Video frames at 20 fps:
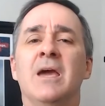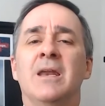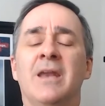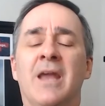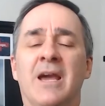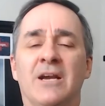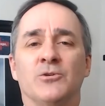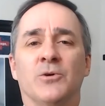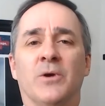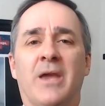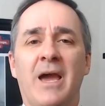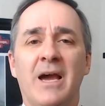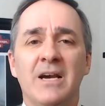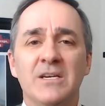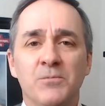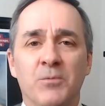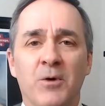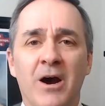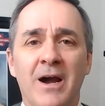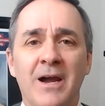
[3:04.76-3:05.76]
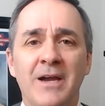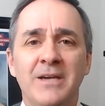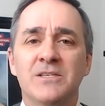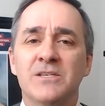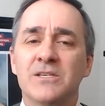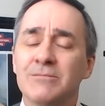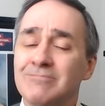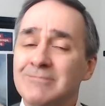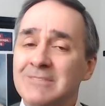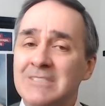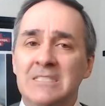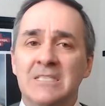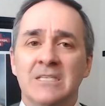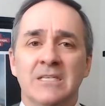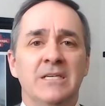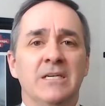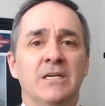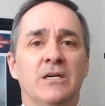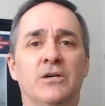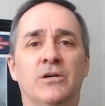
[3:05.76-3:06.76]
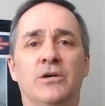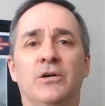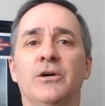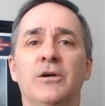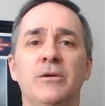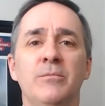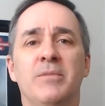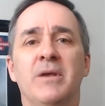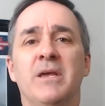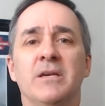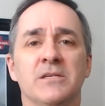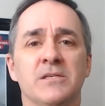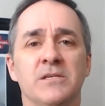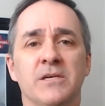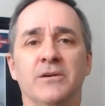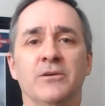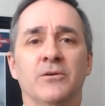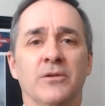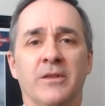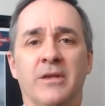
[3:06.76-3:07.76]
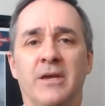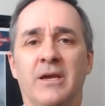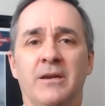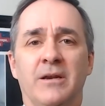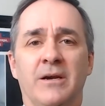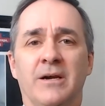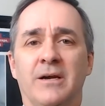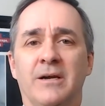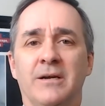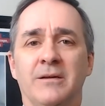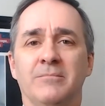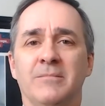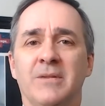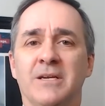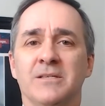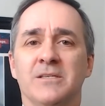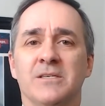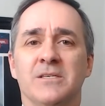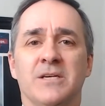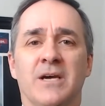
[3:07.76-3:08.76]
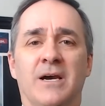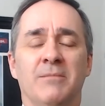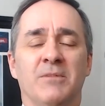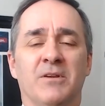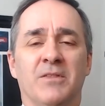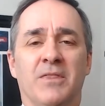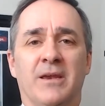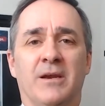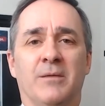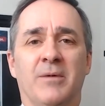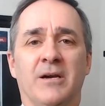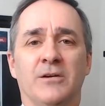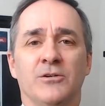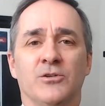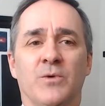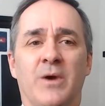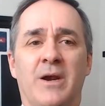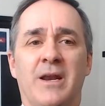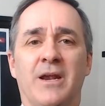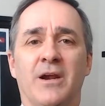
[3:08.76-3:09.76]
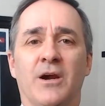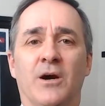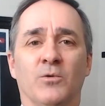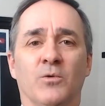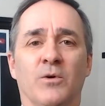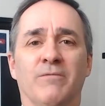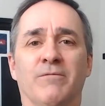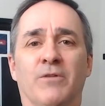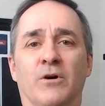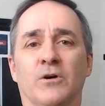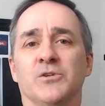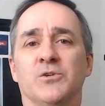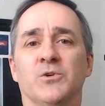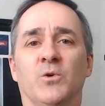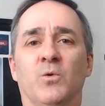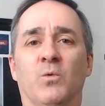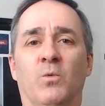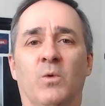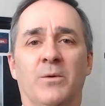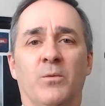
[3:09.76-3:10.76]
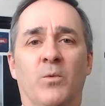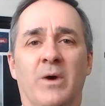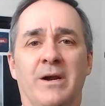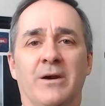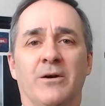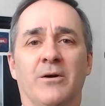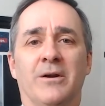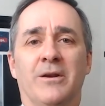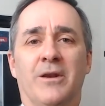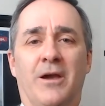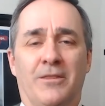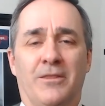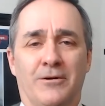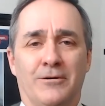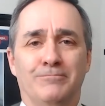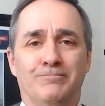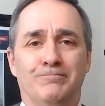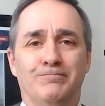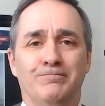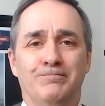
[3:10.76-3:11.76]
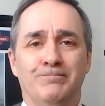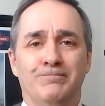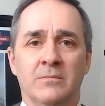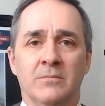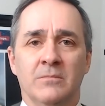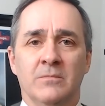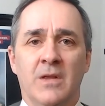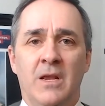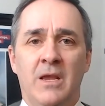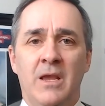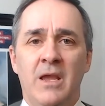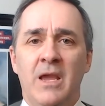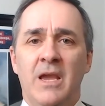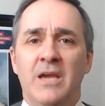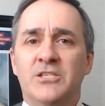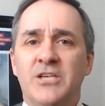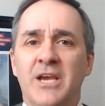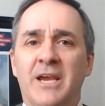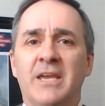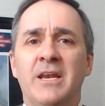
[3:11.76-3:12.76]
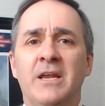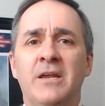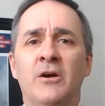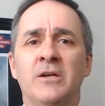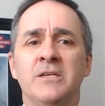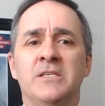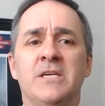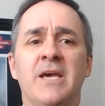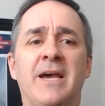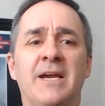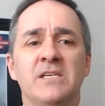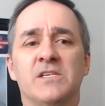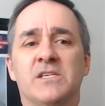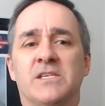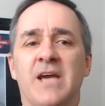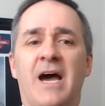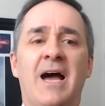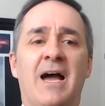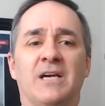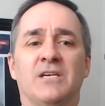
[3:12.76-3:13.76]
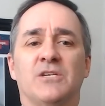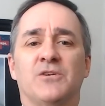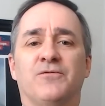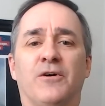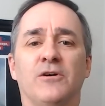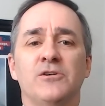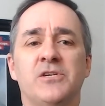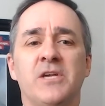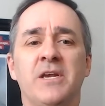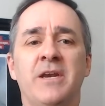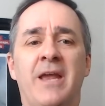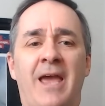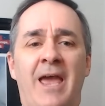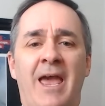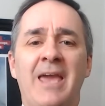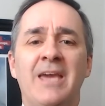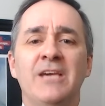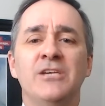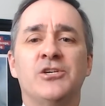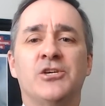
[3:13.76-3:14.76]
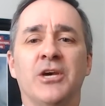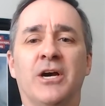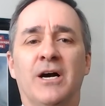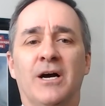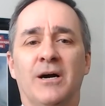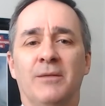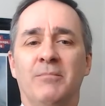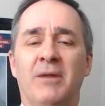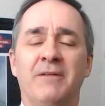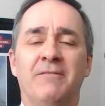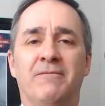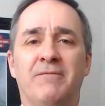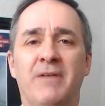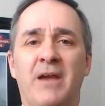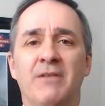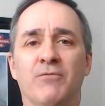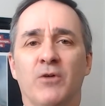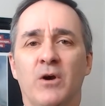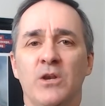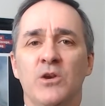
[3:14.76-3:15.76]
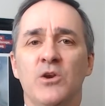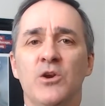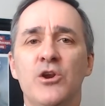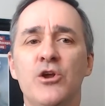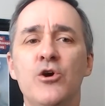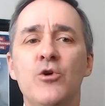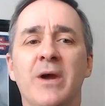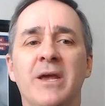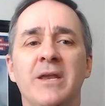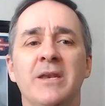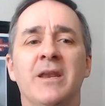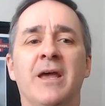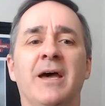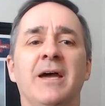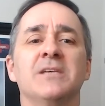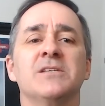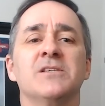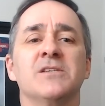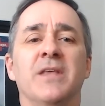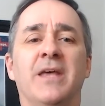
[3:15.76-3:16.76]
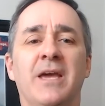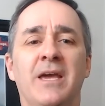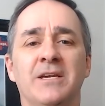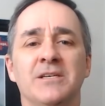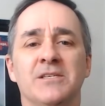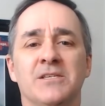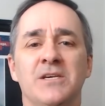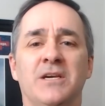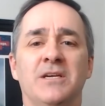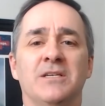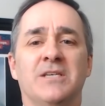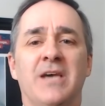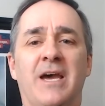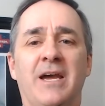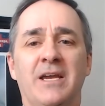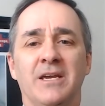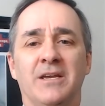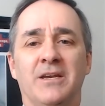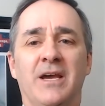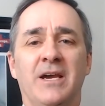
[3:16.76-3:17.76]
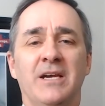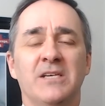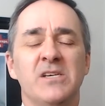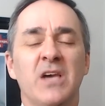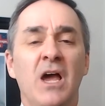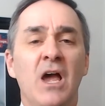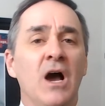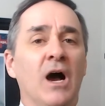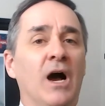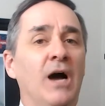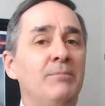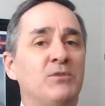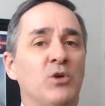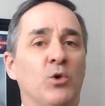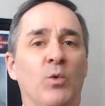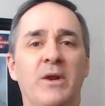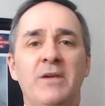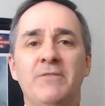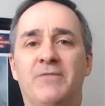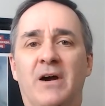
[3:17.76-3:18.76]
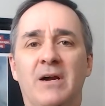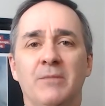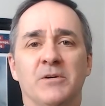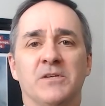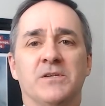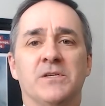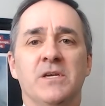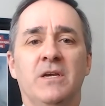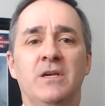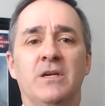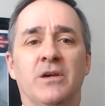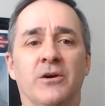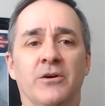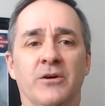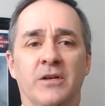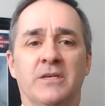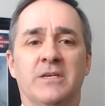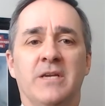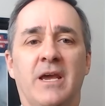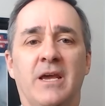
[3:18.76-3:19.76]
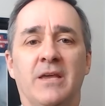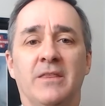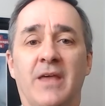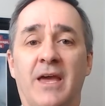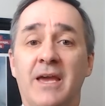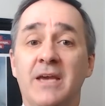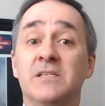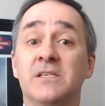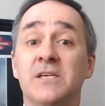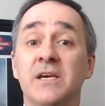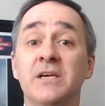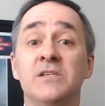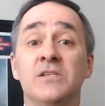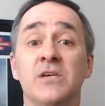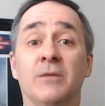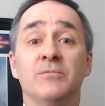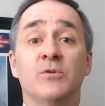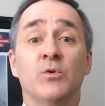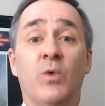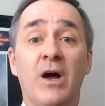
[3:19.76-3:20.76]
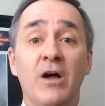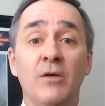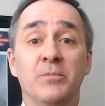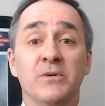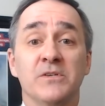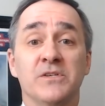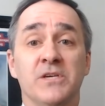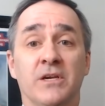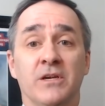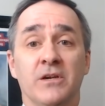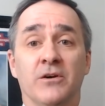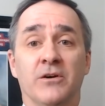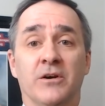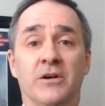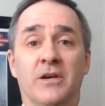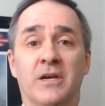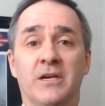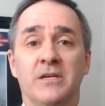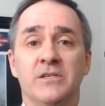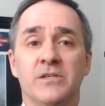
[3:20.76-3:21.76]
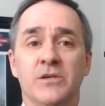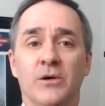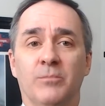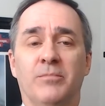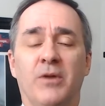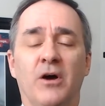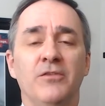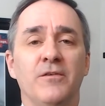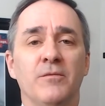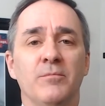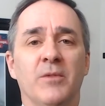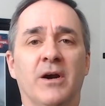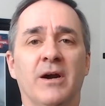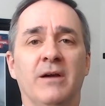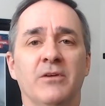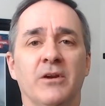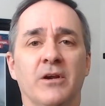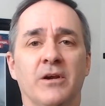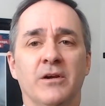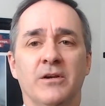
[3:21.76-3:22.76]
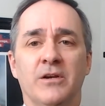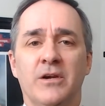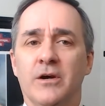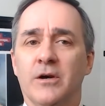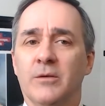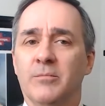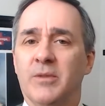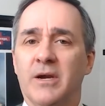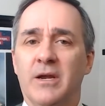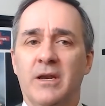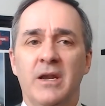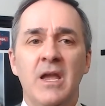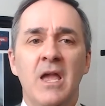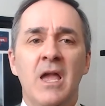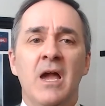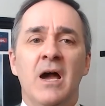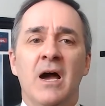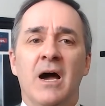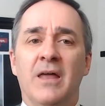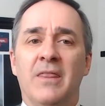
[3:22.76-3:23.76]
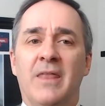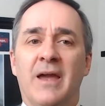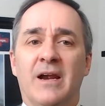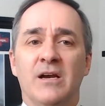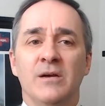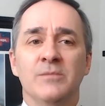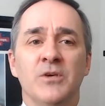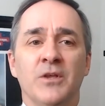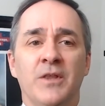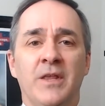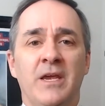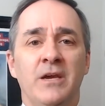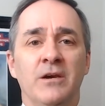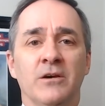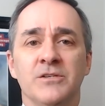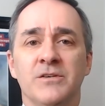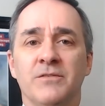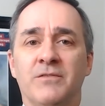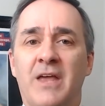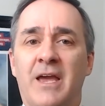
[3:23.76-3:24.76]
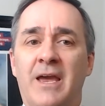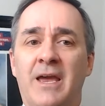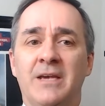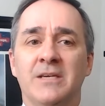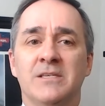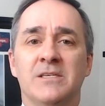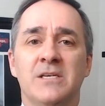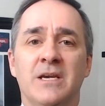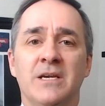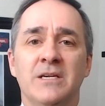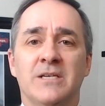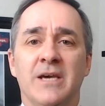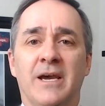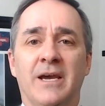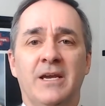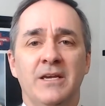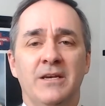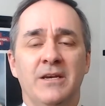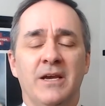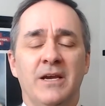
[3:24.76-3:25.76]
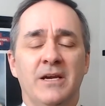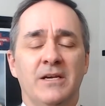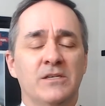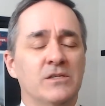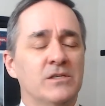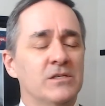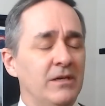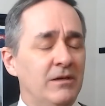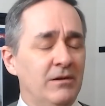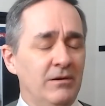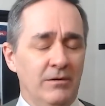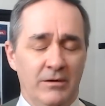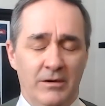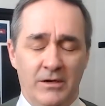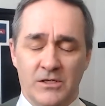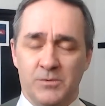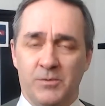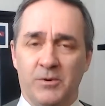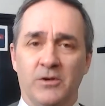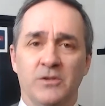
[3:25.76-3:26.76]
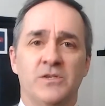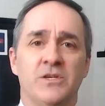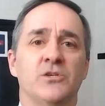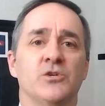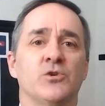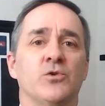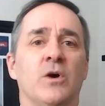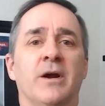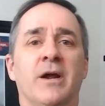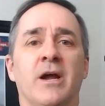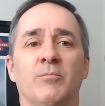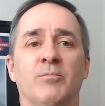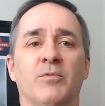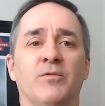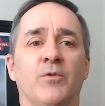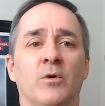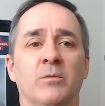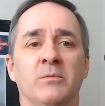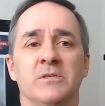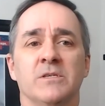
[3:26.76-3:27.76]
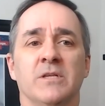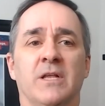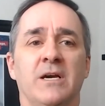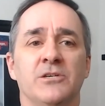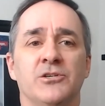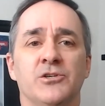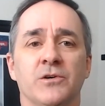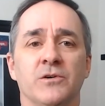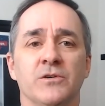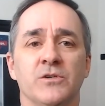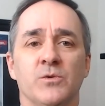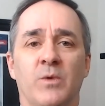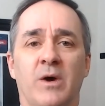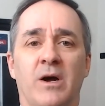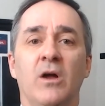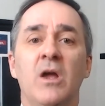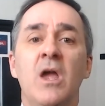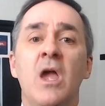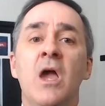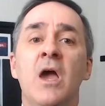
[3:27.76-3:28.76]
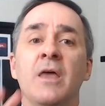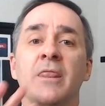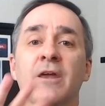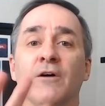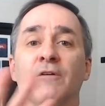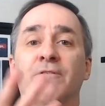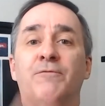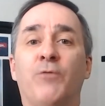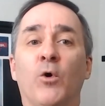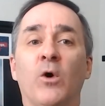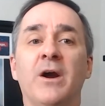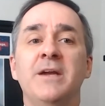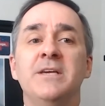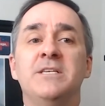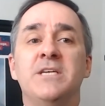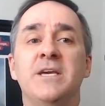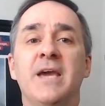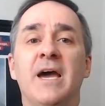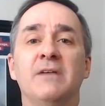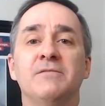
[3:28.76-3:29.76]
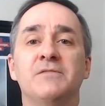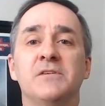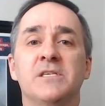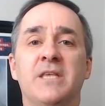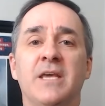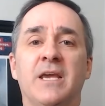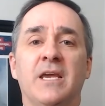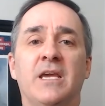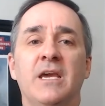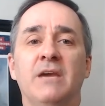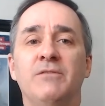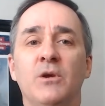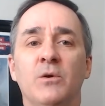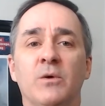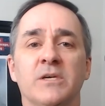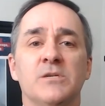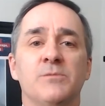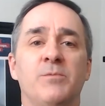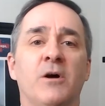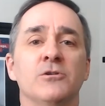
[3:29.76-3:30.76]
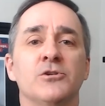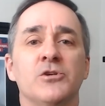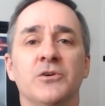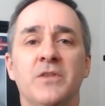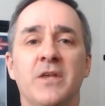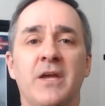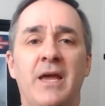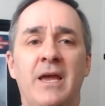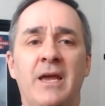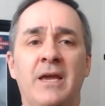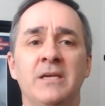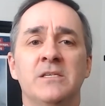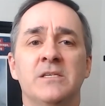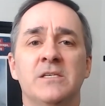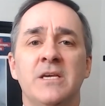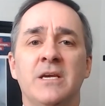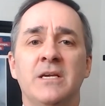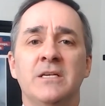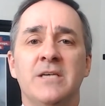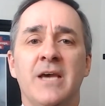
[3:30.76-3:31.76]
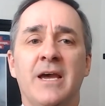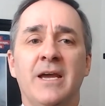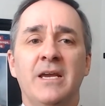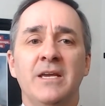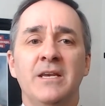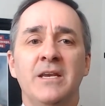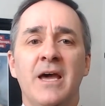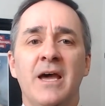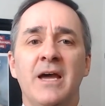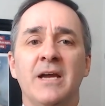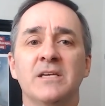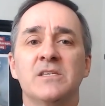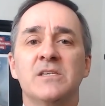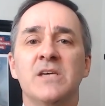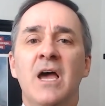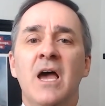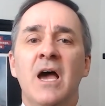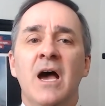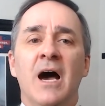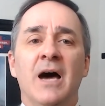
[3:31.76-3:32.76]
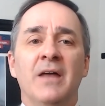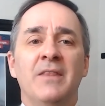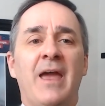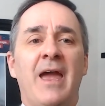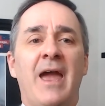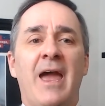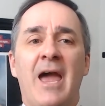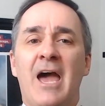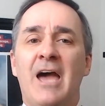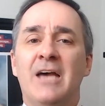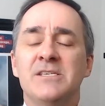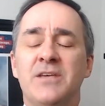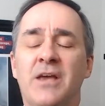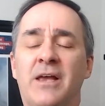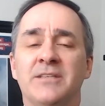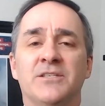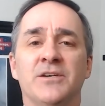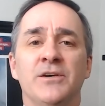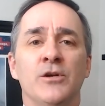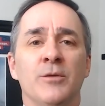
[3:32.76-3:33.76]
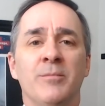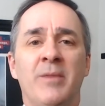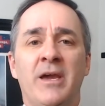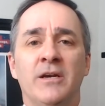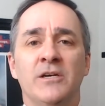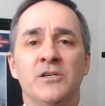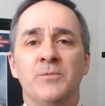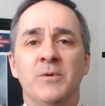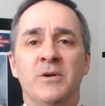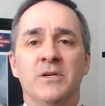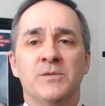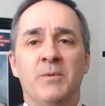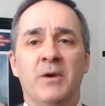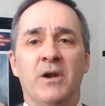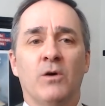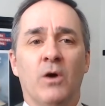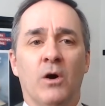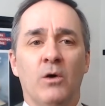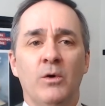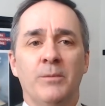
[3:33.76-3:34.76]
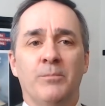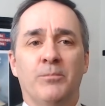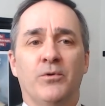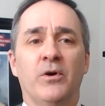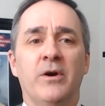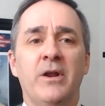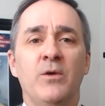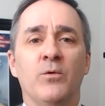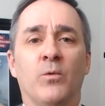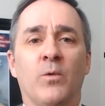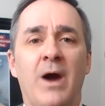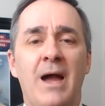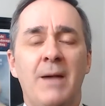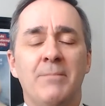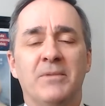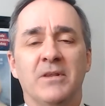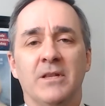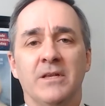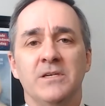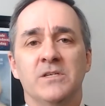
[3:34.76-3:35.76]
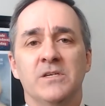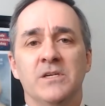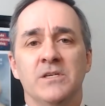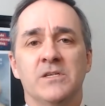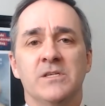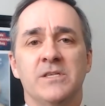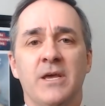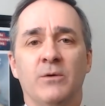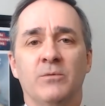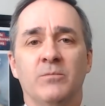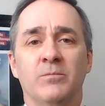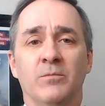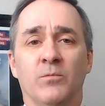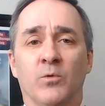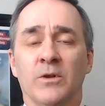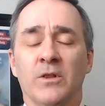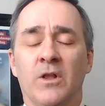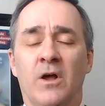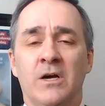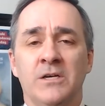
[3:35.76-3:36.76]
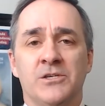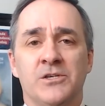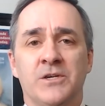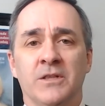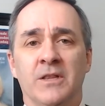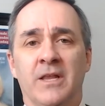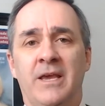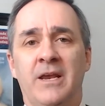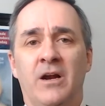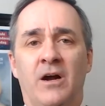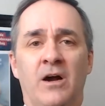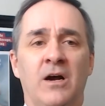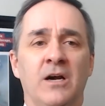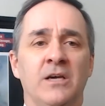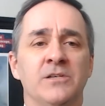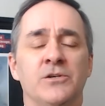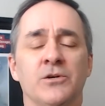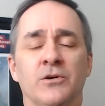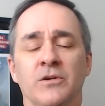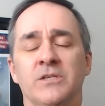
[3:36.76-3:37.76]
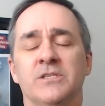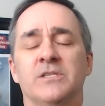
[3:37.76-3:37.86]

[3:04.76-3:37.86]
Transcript: natural gas price, it could be a signal that it's time to think about trading a reversal one way or another. And checking in on tech stocks. First in Asia, my favorite new index, the Hang Seng Tech Index, up 25% year to date. The Hang Seng's up 12% year to date, so both of them are having a good year, but that comes on the heels of the Hang Seng Tech Index experiencing strong outperformance last year as well. There are 4 ETFs that give you exposure to the Hang Seng Tech Index. The assets under management has been growing pretty rapidly since they were launched in late August, early